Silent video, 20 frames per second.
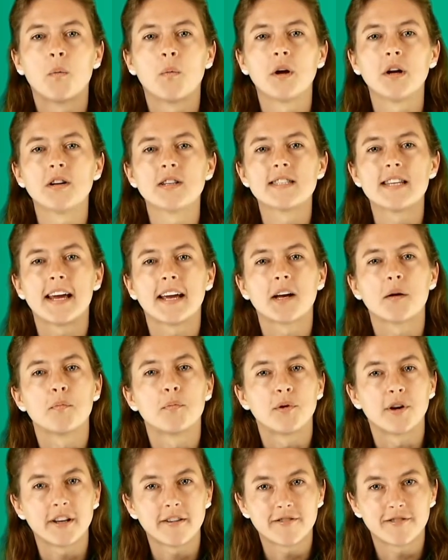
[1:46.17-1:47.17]
We will take a
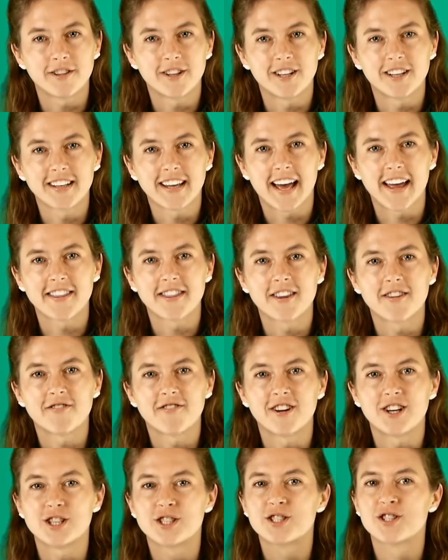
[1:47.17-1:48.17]
brief look at the
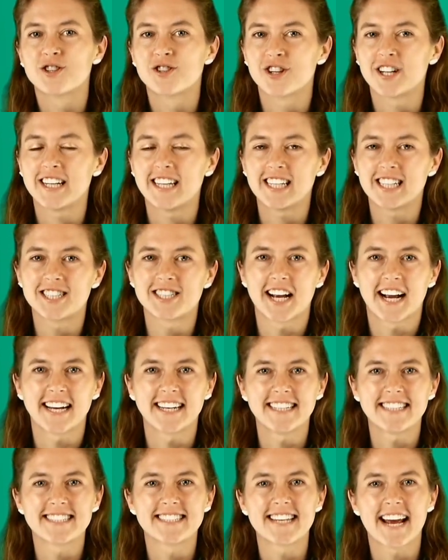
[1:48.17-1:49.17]
first three
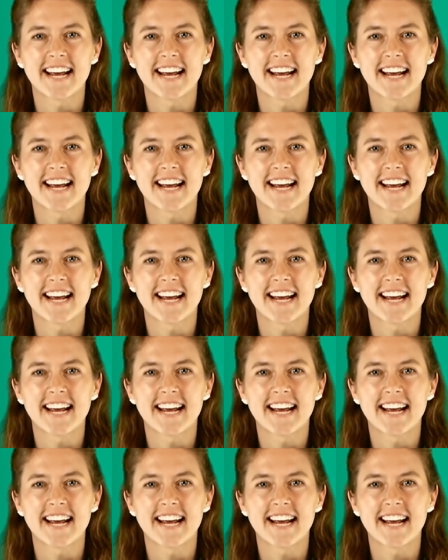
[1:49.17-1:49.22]
Chinese